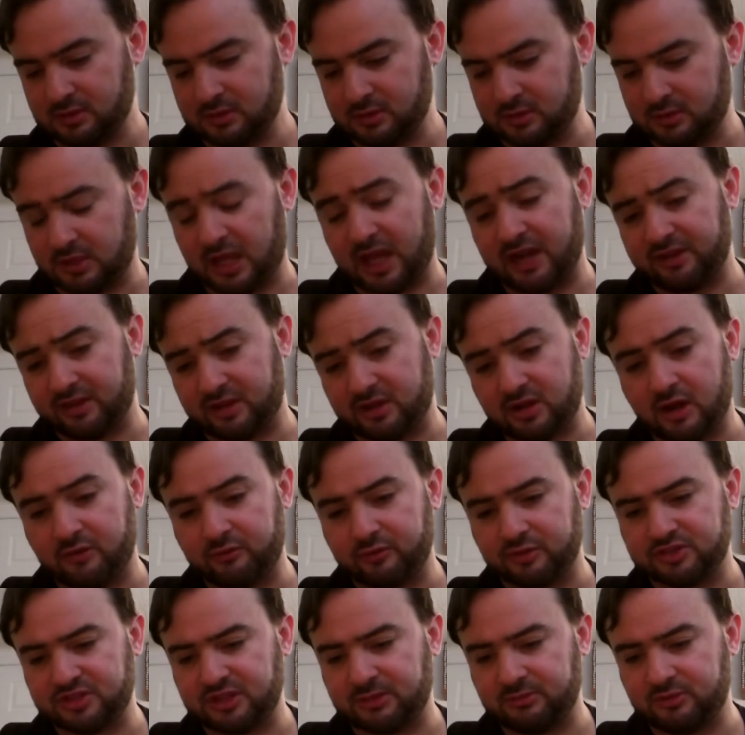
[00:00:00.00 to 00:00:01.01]
A lot of the
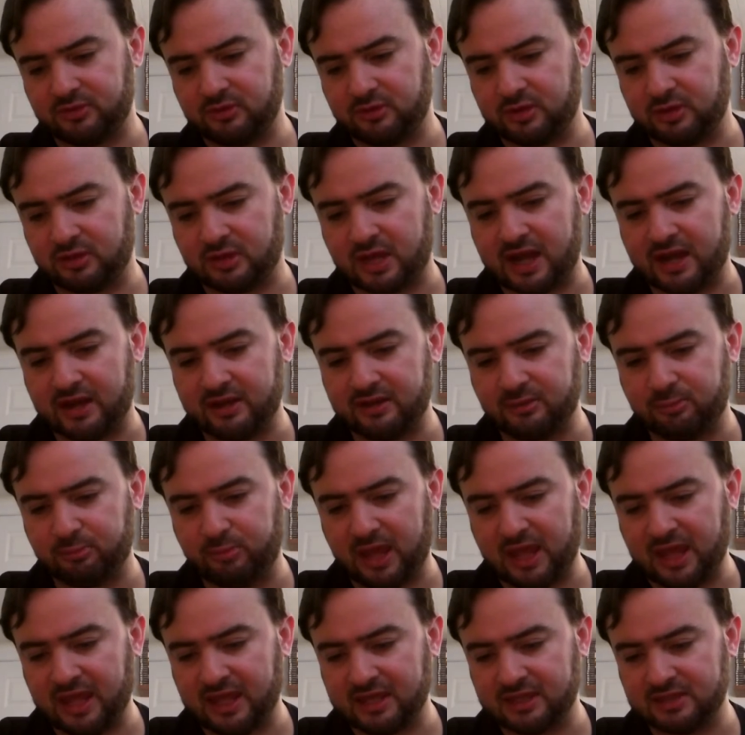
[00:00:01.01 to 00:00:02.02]
covers I'm doing, a lot of the
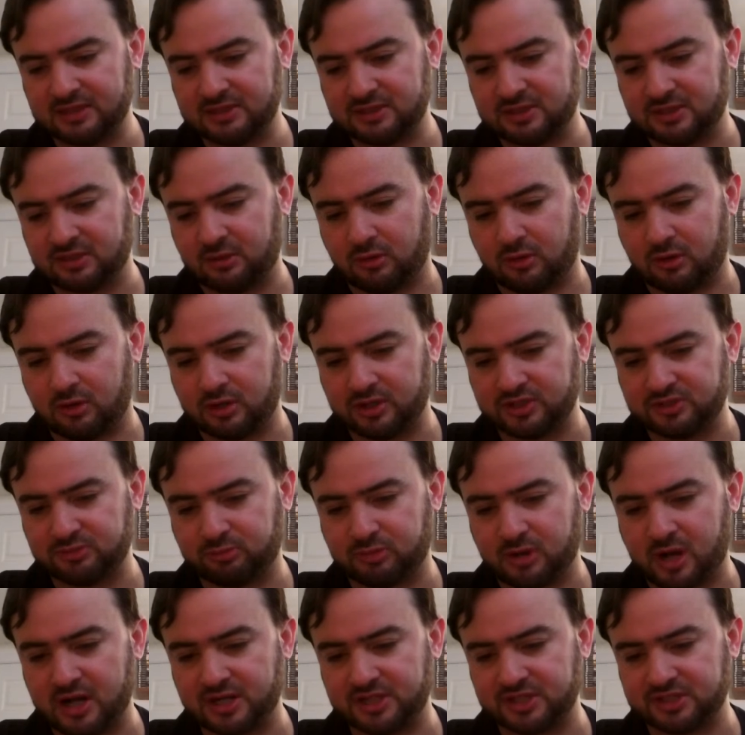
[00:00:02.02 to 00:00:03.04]
bands and artist
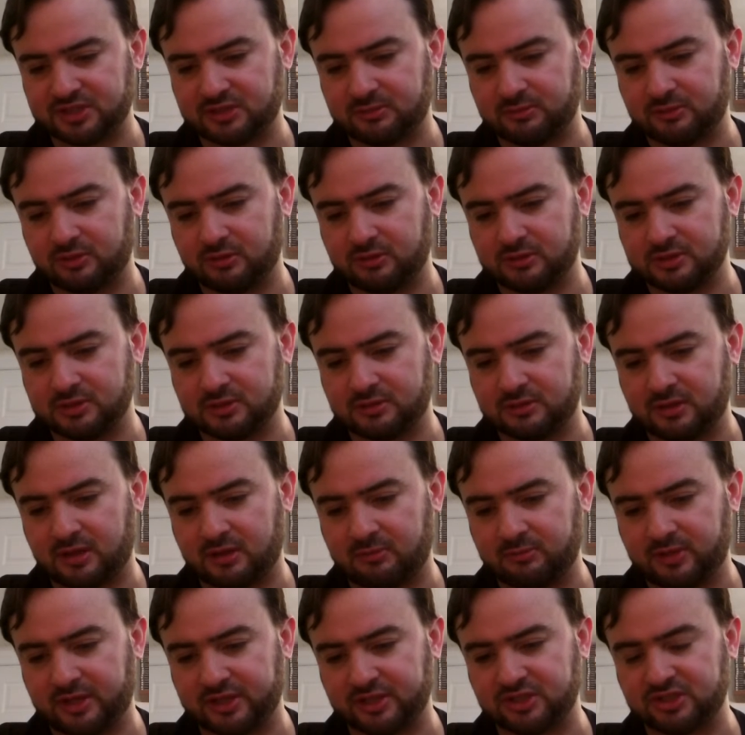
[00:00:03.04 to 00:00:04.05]
projects I'm doing,
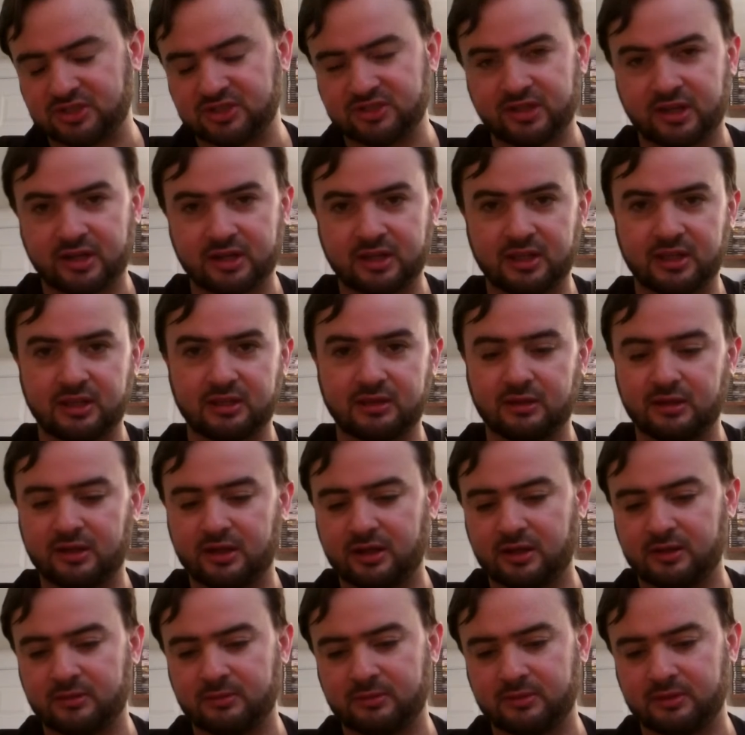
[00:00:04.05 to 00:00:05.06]
I'm like stuck in
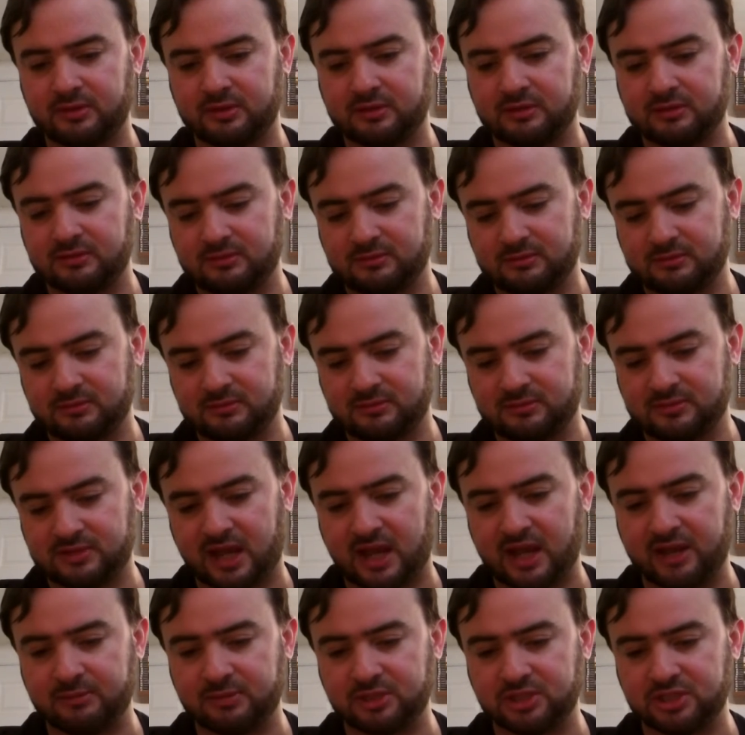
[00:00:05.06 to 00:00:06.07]
a
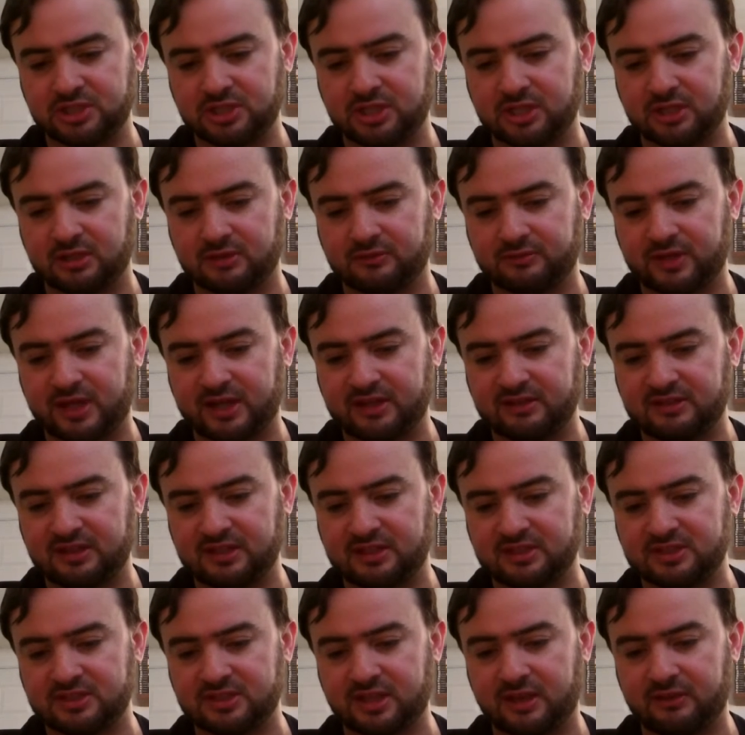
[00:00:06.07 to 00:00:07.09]
time machine of
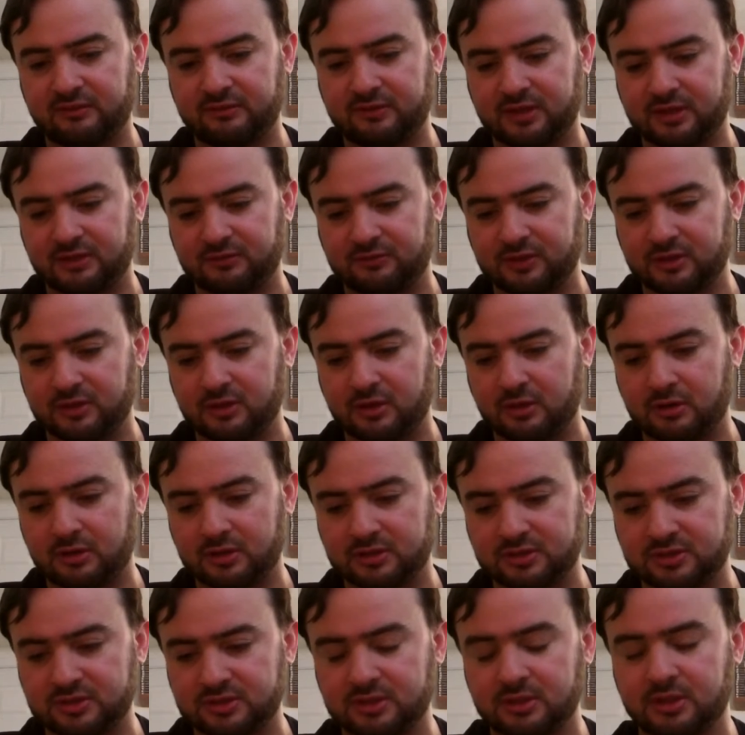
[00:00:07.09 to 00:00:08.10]
1970, if you
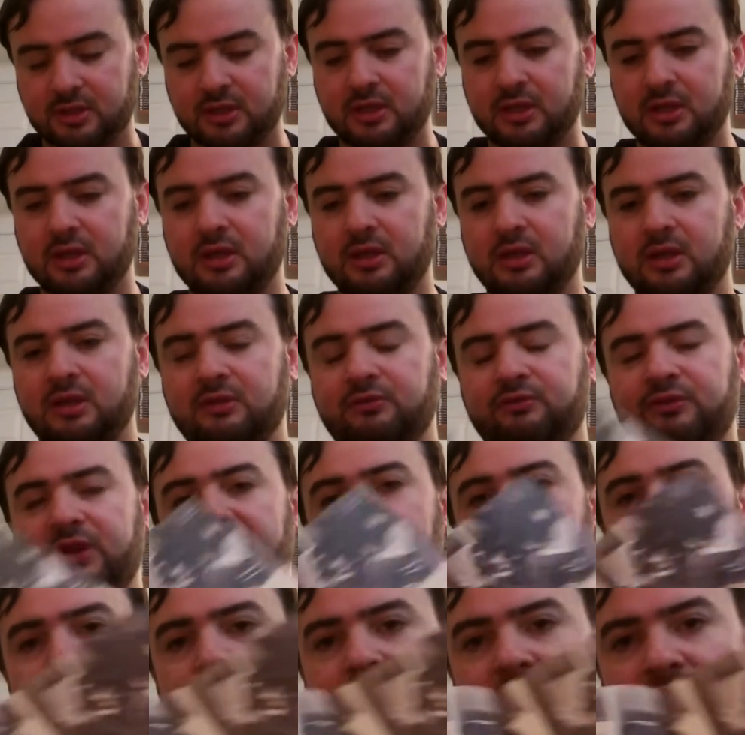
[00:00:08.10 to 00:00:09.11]
notice.
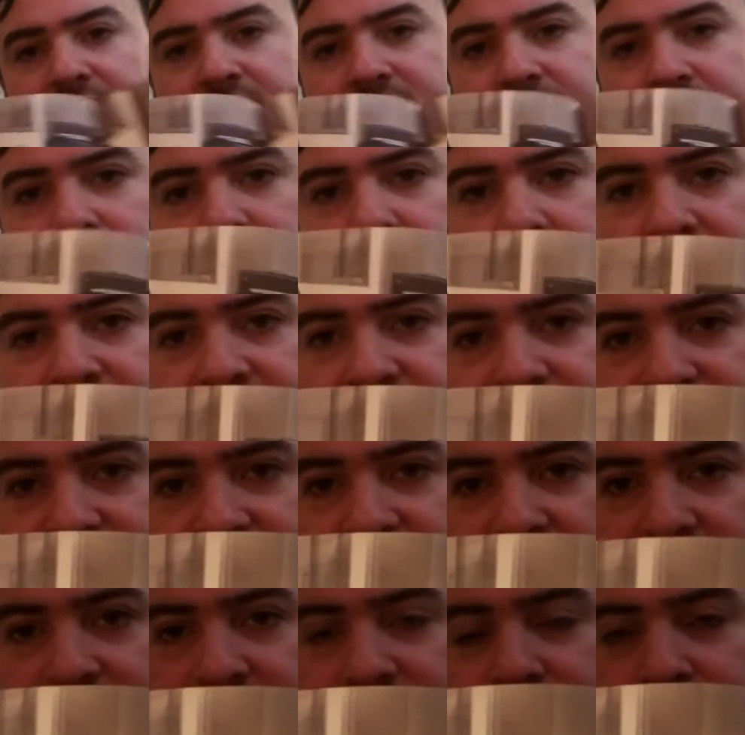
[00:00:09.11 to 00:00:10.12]
Favorite picture, Regent
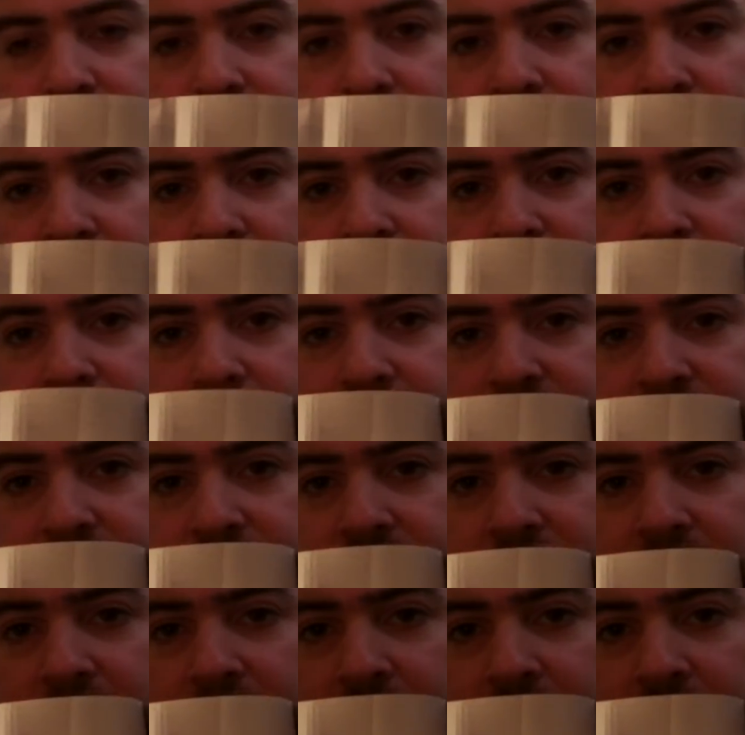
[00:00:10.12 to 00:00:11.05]
Sound Studios.